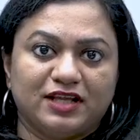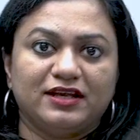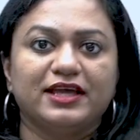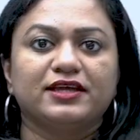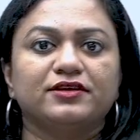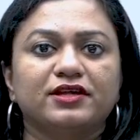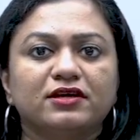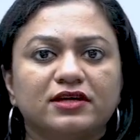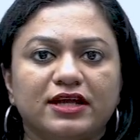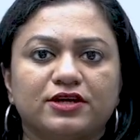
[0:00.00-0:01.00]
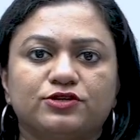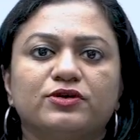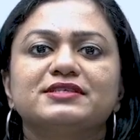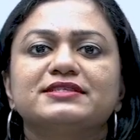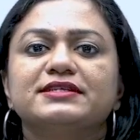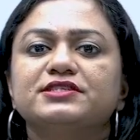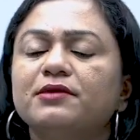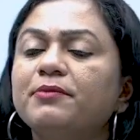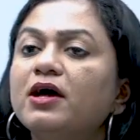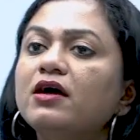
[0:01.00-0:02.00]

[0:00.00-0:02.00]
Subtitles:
Like in an electoral setup,